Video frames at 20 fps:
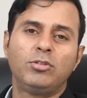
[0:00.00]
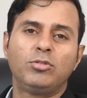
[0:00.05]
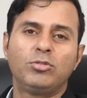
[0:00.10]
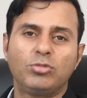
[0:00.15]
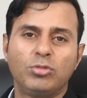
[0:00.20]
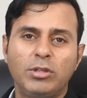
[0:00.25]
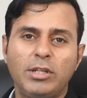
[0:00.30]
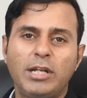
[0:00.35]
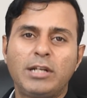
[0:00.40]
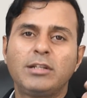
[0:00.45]

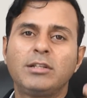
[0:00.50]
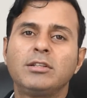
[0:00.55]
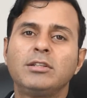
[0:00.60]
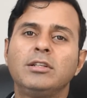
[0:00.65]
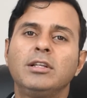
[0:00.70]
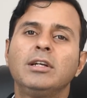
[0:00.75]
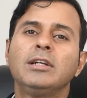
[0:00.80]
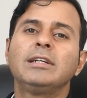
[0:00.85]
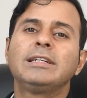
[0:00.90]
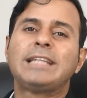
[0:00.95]
so that
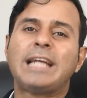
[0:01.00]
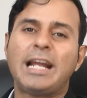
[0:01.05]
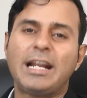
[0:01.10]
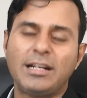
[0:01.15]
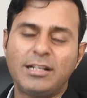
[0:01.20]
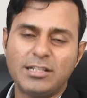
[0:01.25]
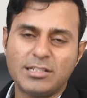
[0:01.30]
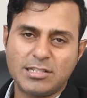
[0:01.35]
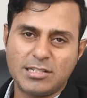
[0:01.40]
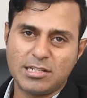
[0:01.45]
the
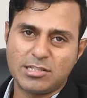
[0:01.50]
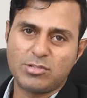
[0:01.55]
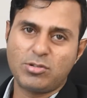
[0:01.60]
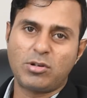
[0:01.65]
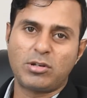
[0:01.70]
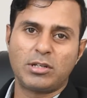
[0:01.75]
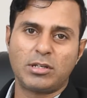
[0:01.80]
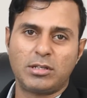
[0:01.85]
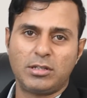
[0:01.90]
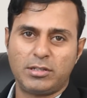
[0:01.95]
tiredness does
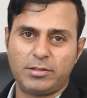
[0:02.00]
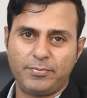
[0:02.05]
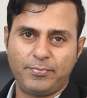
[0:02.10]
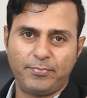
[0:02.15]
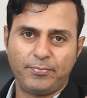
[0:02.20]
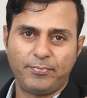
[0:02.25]
not occur.